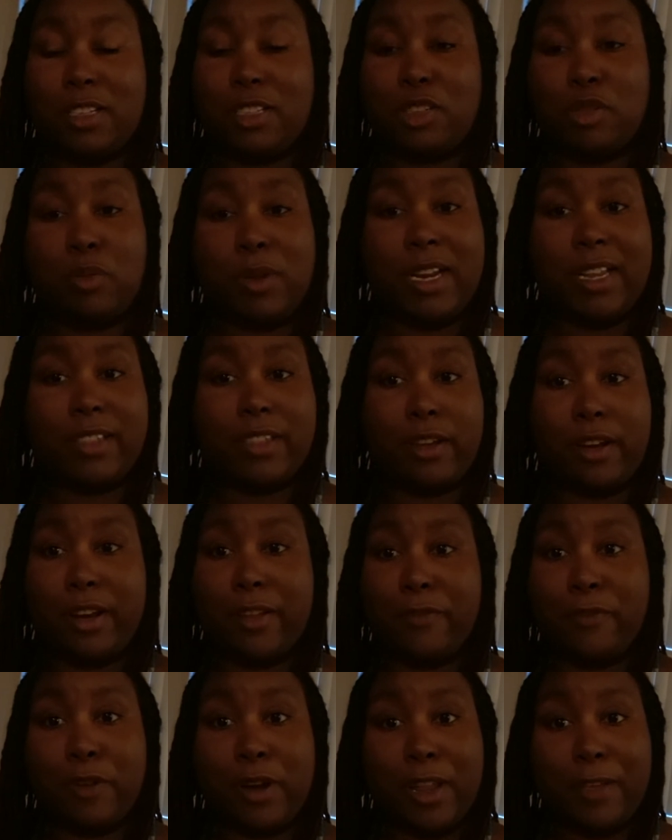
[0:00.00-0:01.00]
20,
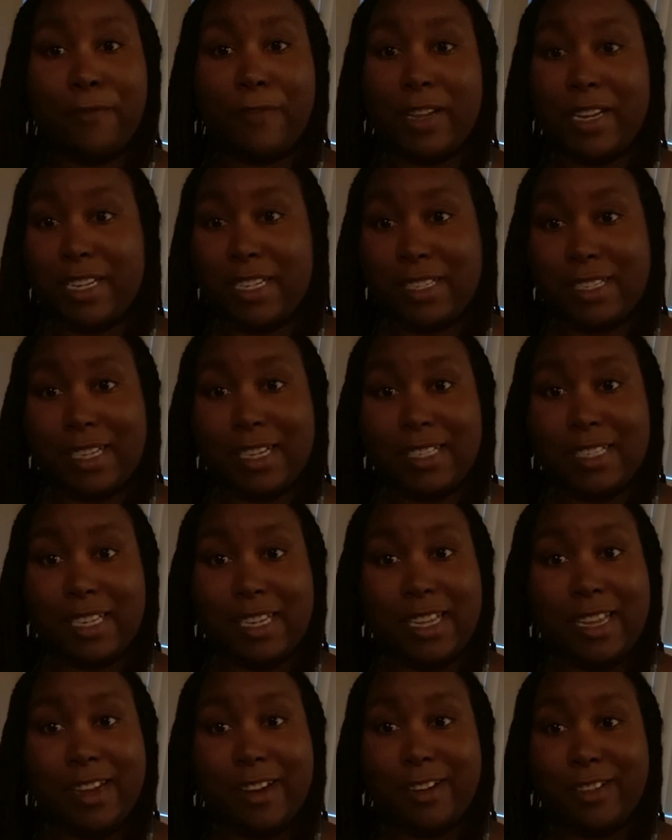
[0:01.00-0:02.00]
30, 40, 50,
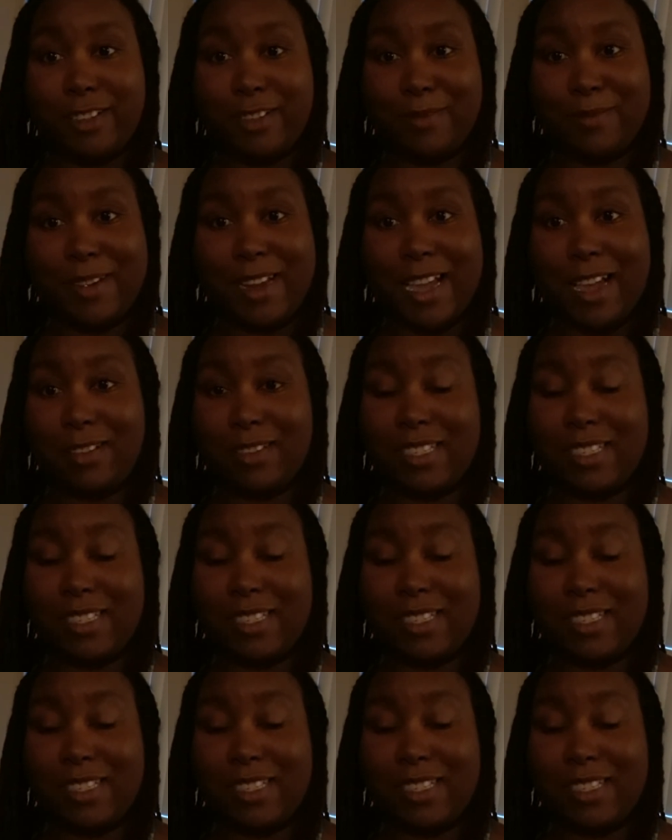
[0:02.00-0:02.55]
60 years from now,